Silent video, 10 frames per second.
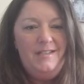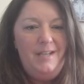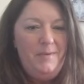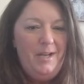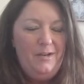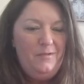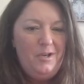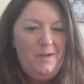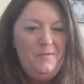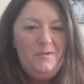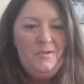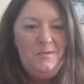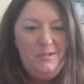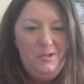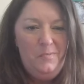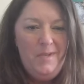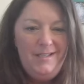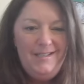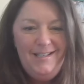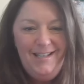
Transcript: stepping out of our comfort zone a little bit